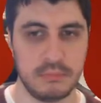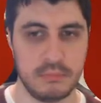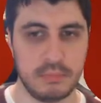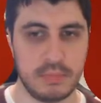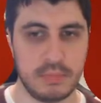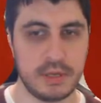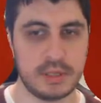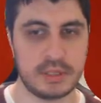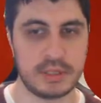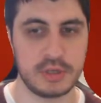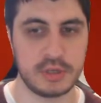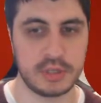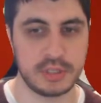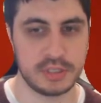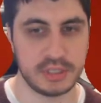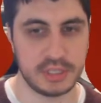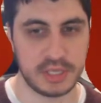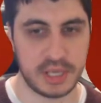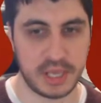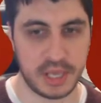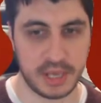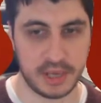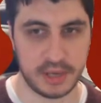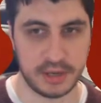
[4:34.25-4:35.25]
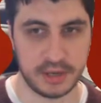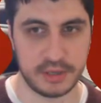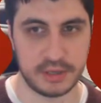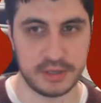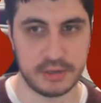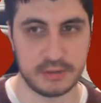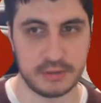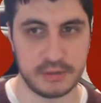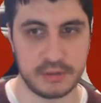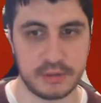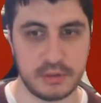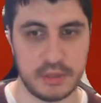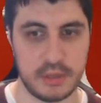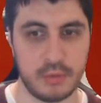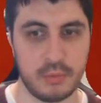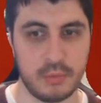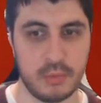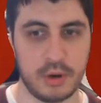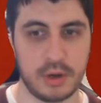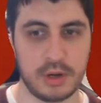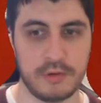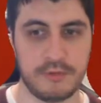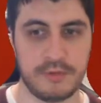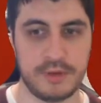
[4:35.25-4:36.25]
But as you can see, Canada, they
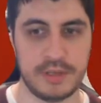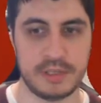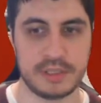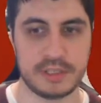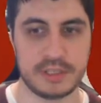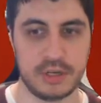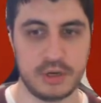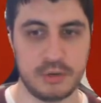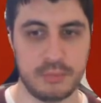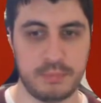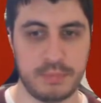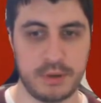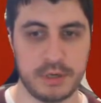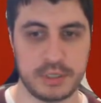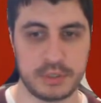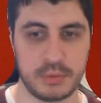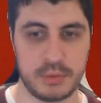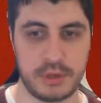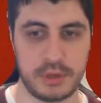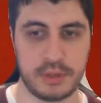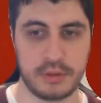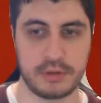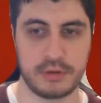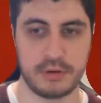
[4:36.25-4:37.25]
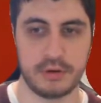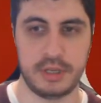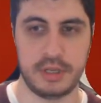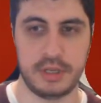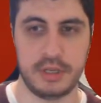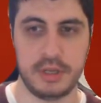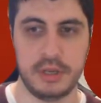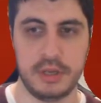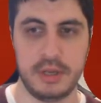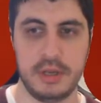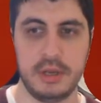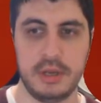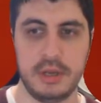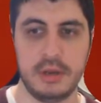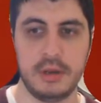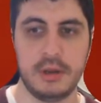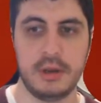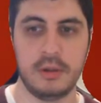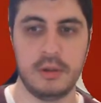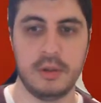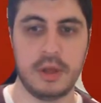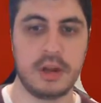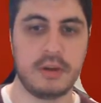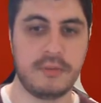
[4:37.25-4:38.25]
want to phase it out by 2030.
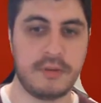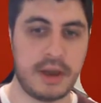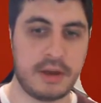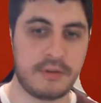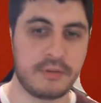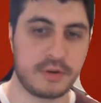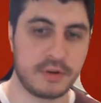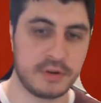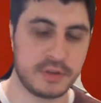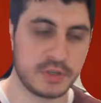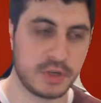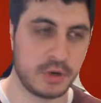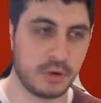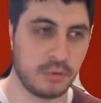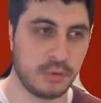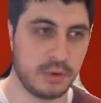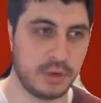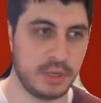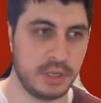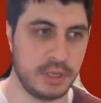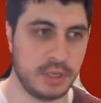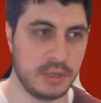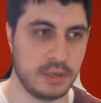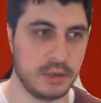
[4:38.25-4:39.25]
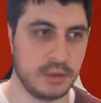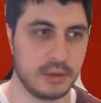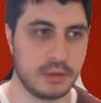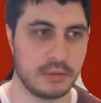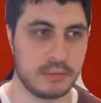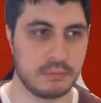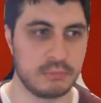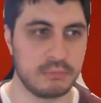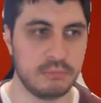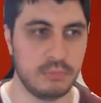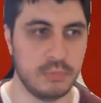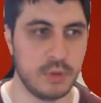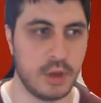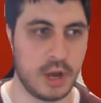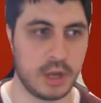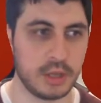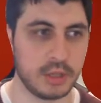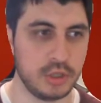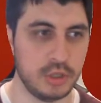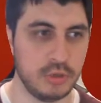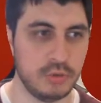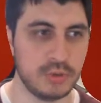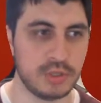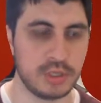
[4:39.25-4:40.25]
A lot of Africa is already not
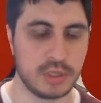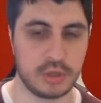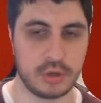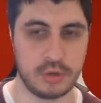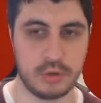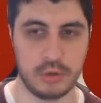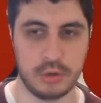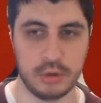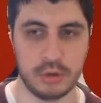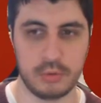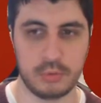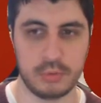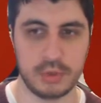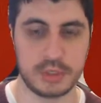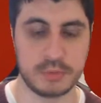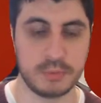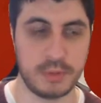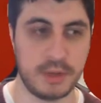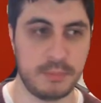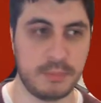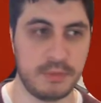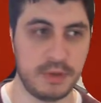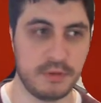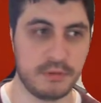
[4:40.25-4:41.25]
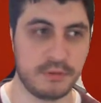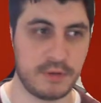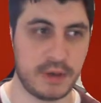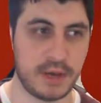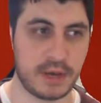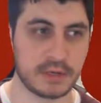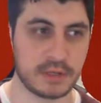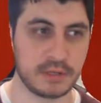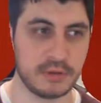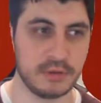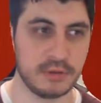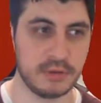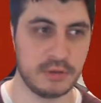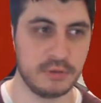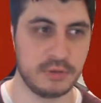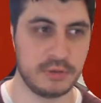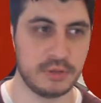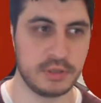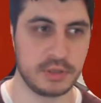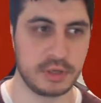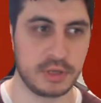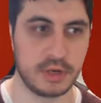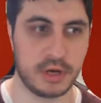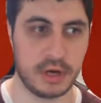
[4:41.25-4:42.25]
using coal, which might be a factor due to
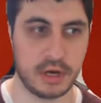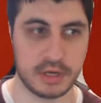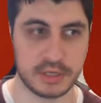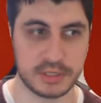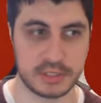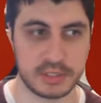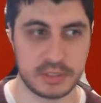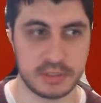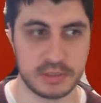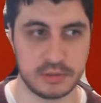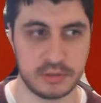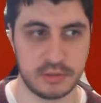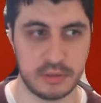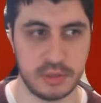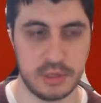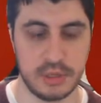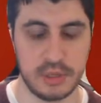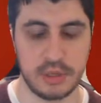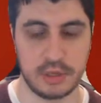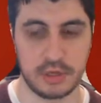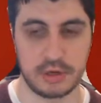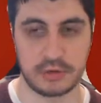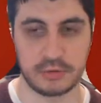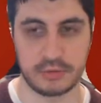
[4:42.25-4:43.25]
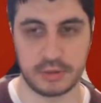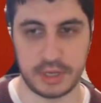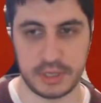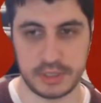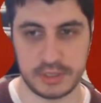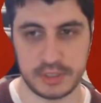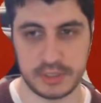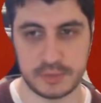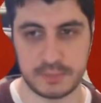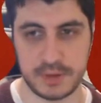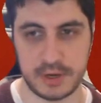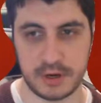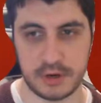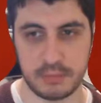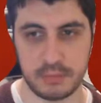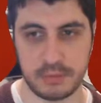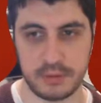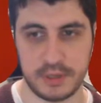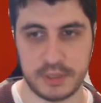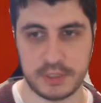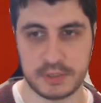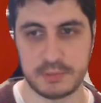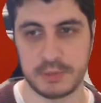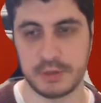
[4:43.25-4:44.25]
the cost to create these power
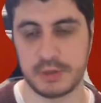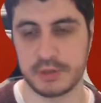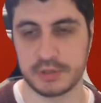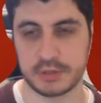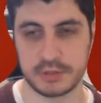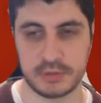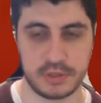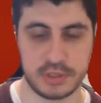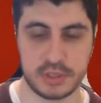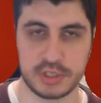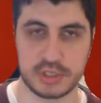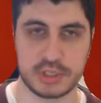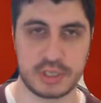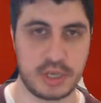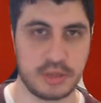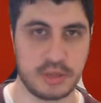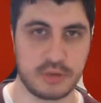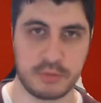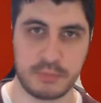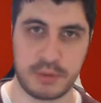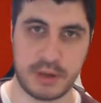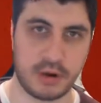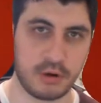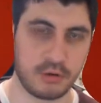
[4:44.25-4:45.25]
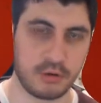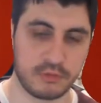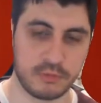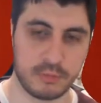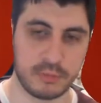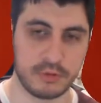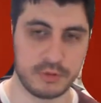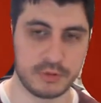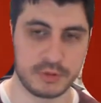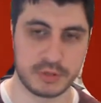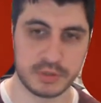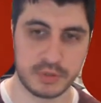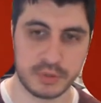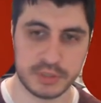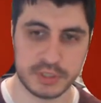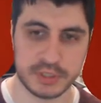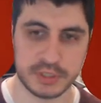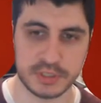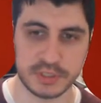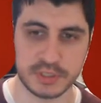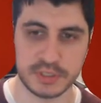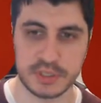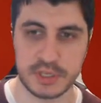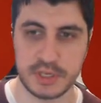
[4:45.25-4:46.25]
plants, but also they just get their power from other
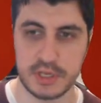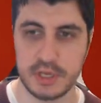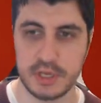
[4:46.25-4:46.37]
sources.